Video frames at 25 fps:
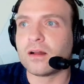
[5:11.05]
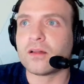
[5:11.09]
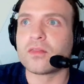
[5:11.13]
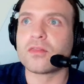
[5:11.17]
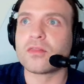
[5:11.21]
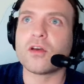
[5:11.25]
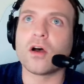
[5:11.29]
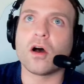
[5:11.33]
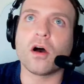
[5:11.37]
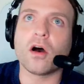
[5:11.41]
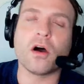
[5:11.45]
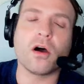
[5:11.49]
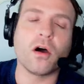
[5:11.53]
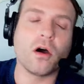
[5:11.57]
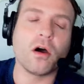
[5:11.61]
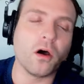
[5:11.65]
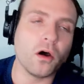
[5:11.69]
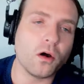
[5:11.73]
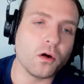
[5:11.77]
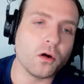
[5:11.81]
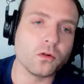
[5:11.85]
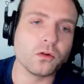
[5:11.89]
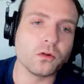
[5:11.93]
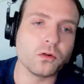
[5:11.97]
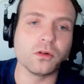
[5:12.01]
the
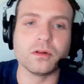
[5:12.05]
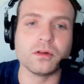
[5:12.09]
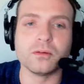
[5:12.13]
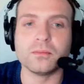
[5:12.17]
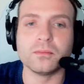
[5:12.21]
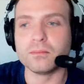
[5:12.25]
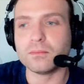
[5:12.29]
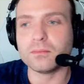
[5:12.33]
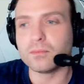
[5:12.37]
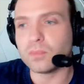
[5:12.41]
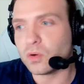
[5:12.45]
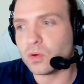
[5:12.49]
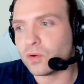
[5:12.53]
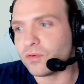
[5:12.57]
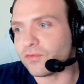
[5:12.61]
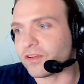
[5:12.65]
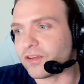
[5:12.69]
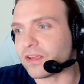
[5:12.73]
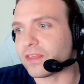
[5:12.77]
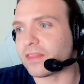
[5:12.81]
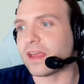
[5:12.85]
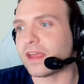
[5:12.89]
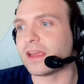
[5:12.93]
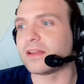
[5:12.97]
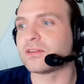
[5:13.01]
whole
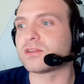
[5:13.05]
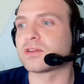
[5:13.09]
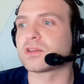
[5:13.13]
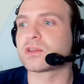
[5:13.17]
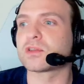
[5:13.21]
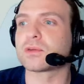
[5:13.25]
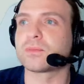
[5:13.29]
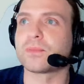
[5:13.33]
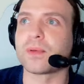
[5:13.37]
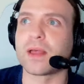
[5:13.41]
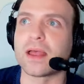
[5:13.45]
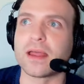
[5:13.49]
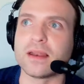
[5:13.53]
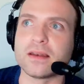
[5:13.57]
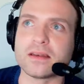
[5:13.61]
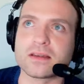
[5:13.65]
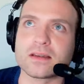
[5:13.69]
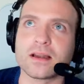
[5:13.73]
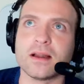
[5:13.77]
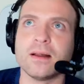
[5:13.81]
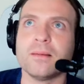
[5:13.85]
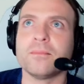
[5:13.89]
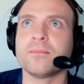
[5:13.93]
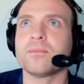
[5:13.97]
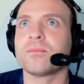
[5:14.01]
movie, they just spend
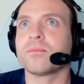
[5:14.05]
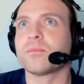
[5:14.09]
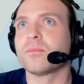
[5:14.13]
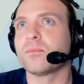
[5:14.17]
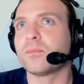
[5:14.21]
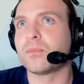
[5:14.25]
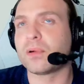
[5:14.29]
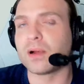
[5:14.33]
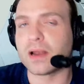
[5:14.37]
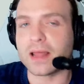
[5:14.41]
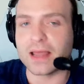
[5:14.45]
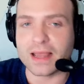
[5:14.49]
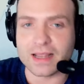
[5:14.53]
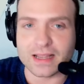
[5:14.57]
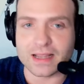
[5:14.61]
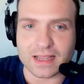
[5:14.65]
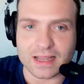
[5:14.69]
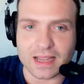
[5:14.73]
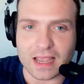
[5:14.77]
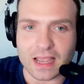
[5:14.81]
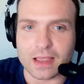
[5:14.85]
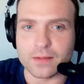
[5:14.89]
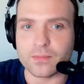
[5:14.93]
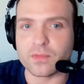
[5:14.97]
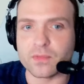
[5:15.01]
playing a
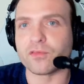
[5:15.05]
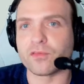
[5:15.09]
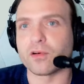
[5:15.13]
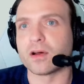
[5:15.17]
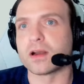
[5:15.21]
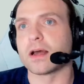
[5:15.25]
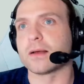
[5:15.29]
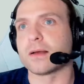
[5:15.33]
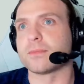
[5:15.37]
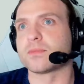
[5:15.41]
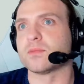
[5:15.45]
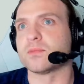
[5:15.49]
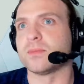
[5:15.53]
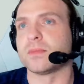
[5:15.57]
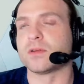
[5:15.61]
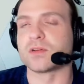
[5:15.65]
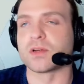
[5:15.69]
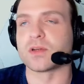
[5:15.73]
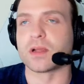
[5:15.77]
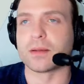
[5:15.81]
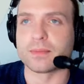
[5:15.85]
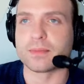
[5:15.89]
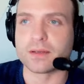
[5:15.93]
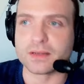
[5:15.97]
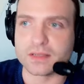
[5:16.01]
game of
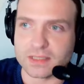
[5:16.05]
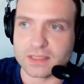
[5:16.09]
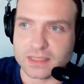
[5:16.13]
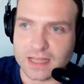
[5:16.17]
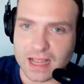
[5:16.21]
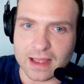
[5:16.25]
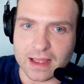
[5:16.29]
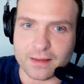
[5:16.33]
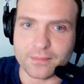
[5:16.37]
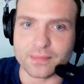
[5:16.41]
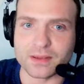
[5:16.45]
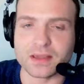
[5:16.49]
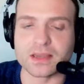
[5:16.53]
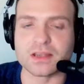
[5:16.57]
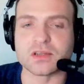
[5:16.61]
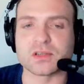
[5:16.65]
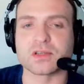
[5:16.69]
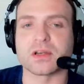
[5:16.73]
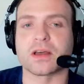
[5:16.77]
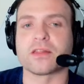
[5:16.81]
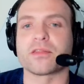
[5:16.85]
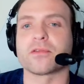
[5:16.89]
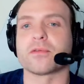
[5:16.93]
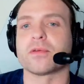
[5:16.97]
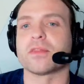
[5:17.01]
one-upsmanship, stabbing each
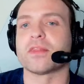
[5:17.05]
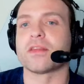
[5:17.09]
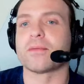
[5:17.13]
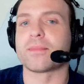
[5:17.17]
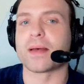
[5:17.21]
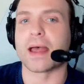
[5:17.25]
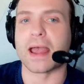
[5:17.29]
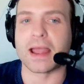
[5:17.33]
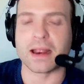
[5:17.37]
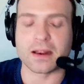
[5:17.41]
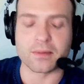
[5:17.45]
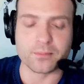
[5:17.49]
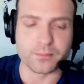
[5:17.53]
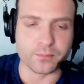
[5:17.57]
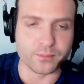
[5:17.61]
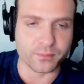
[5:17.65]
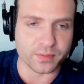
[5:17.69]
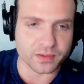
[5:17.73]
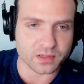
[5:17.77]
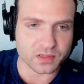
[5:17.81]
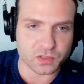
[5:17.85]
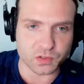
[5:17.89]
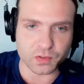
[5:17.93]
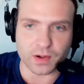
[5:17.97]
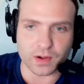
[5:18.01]
other in the back,
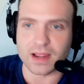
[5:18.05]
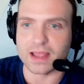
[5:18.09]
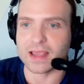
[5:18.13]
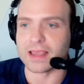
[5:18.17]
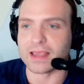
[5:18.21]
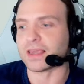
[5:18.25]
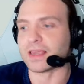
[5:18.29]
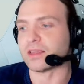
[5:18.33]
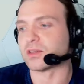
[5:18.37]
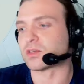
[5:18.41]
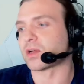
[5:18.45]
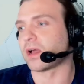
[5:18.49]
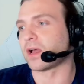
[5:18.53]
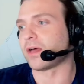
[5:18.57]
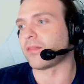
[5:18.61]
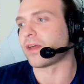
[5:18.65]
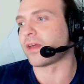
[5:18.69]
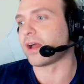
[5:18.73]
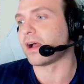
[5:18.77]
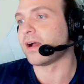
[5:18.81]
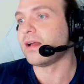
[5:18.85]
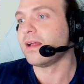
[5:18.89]
betraying each other.